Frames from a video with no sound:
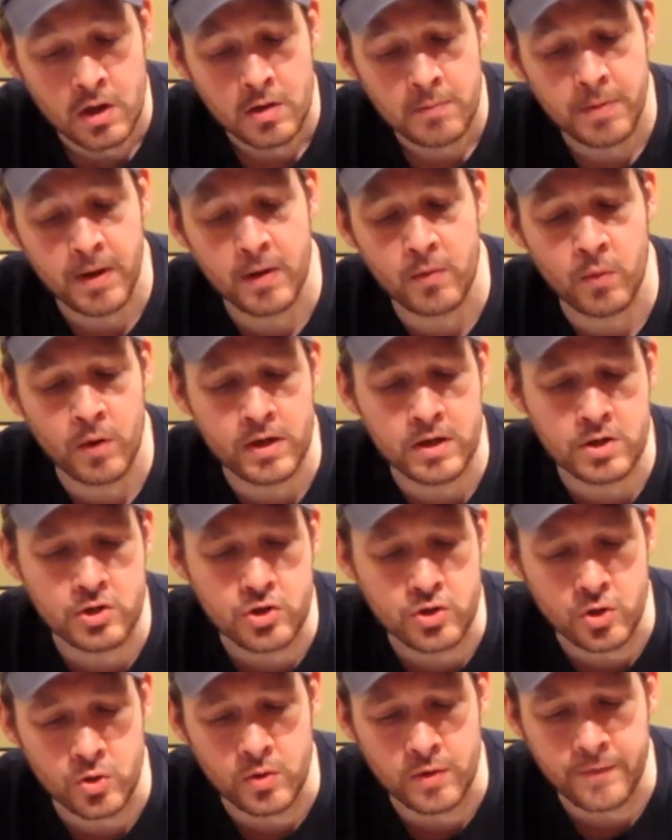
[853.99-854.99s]
But when you
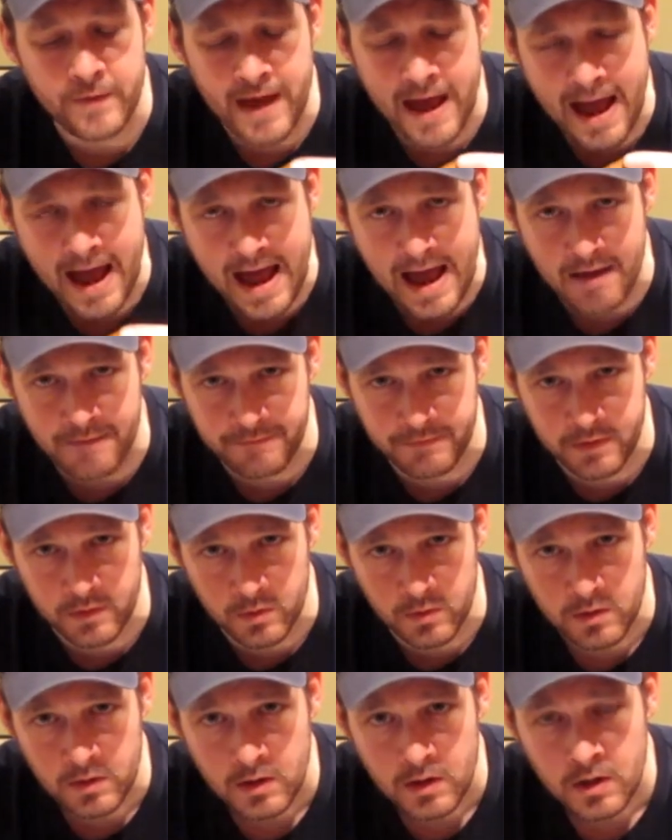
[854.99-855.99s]
do, if you have
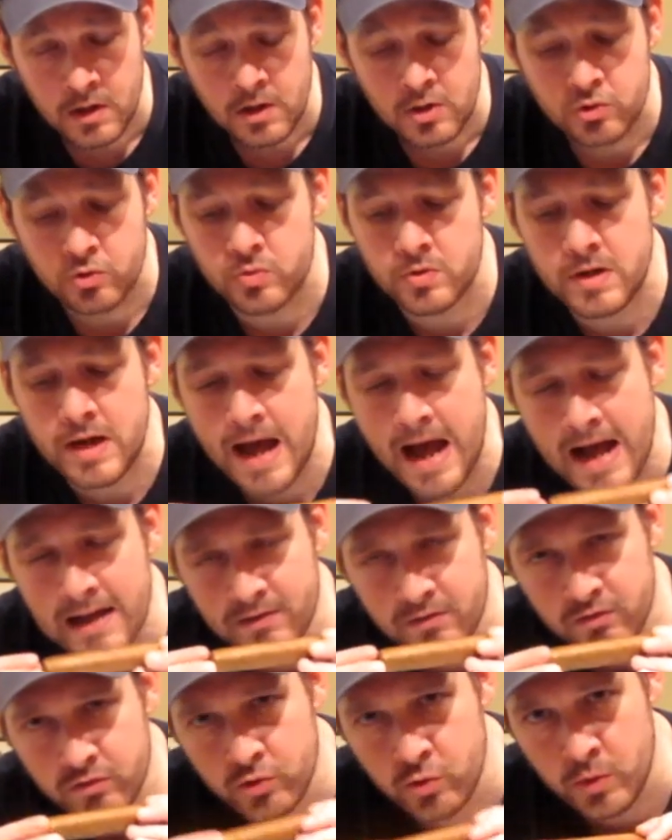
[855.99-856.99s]
to, do
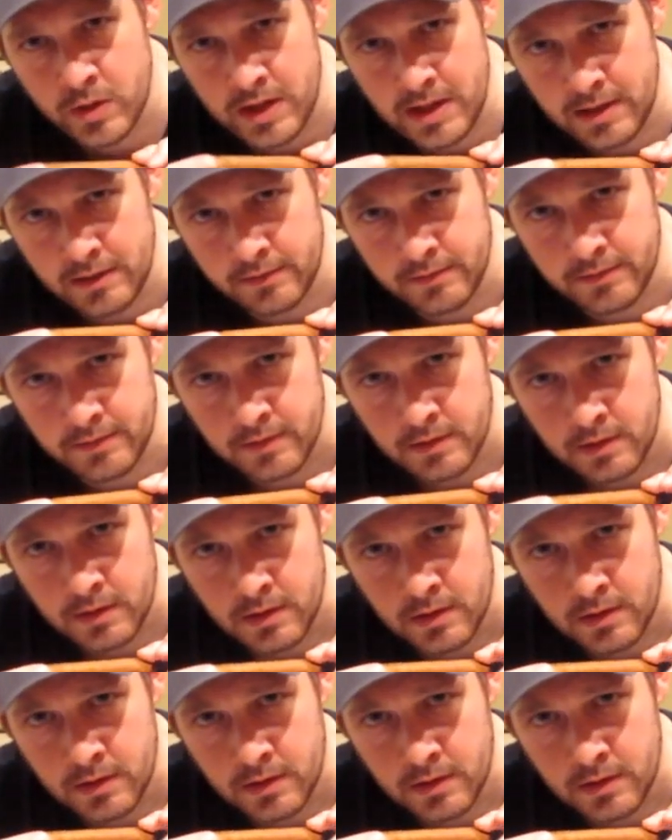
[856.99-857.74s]
not squeeze